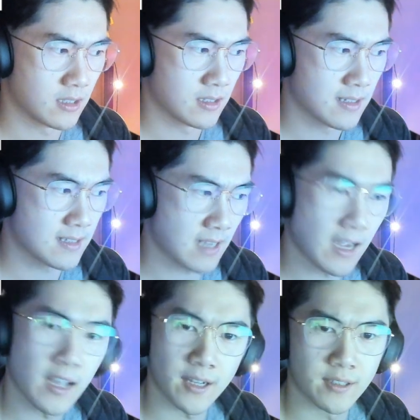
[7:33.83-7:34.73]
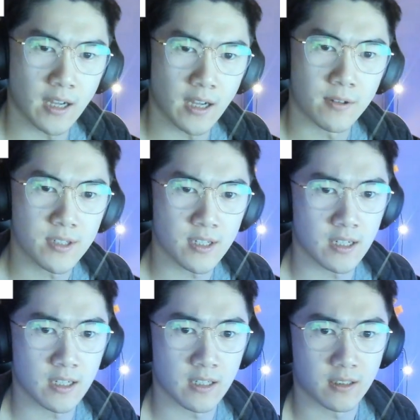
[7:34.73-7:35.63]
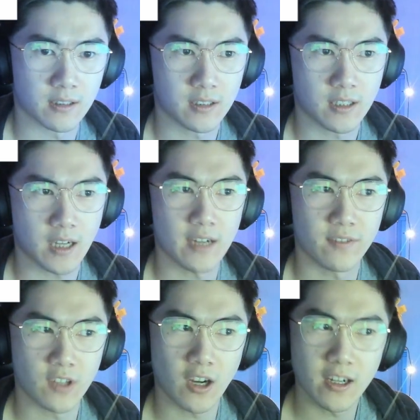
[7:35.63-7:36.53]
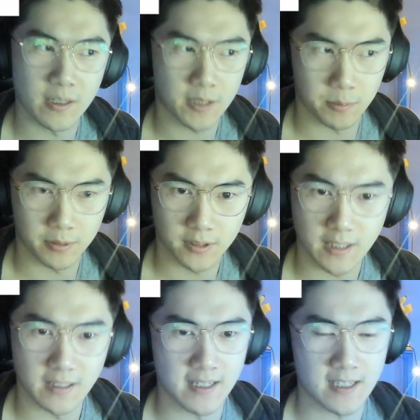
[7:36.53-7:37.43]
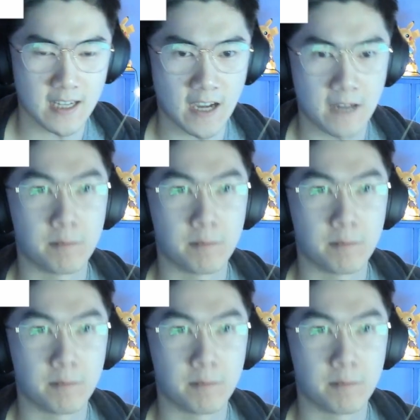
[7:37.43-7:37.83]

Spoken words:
sad, I would say, kind of not and completely sad,